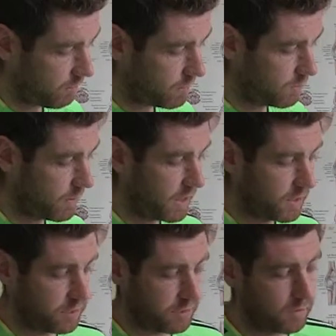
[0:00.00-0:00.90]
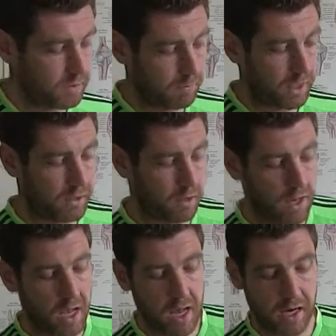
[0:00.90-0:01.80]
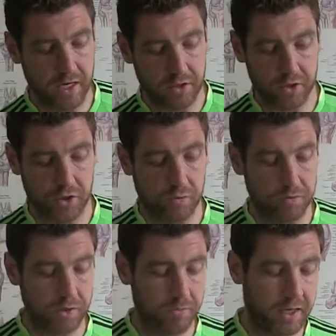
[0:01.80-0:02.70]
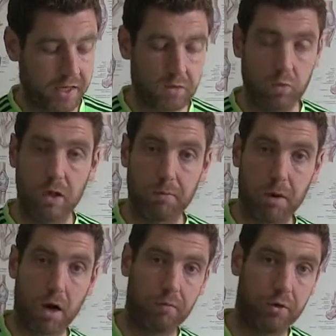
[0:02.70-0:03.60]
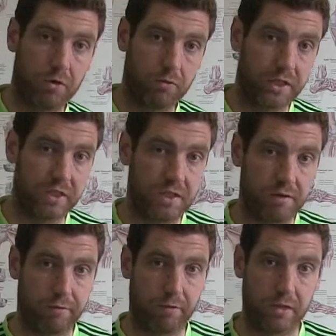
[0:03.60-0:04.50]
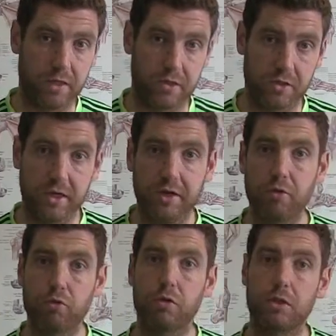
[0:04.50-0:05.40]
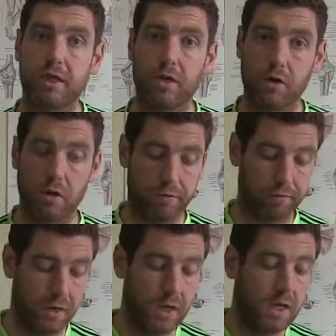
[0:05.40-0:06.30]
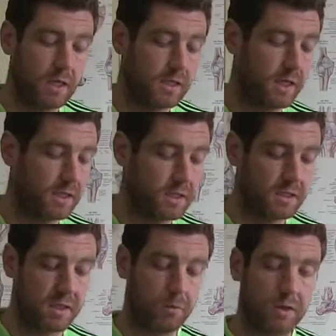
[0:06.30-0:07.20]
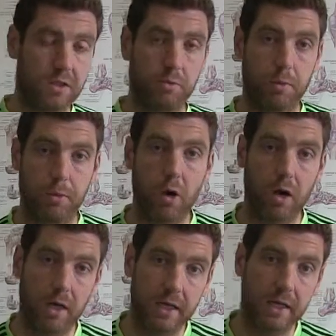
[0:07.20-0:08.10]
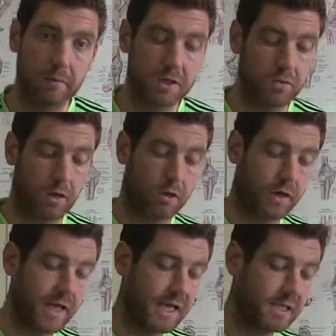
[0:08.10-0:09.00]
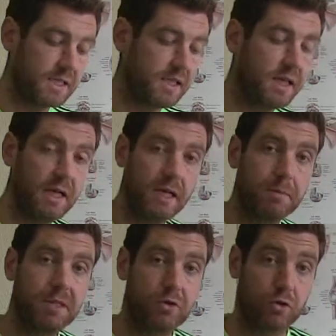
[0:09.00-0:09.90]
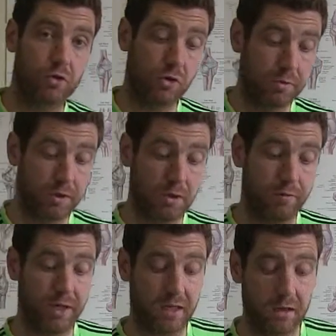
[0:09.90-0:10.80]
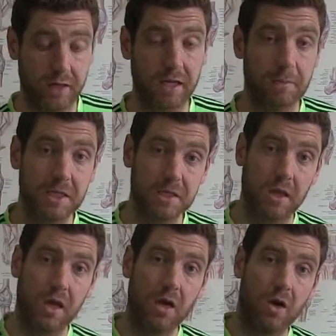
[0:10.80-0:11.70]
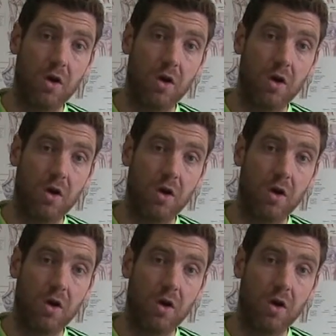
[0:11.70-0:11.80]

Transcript: infraspinatus, your teres minor, and then your supraspinatus will pop around into the front there. So there are your rotator cuff tendons. Then we've got some important ligaments. We've got our AC ligament, or acromioclavicular ligament.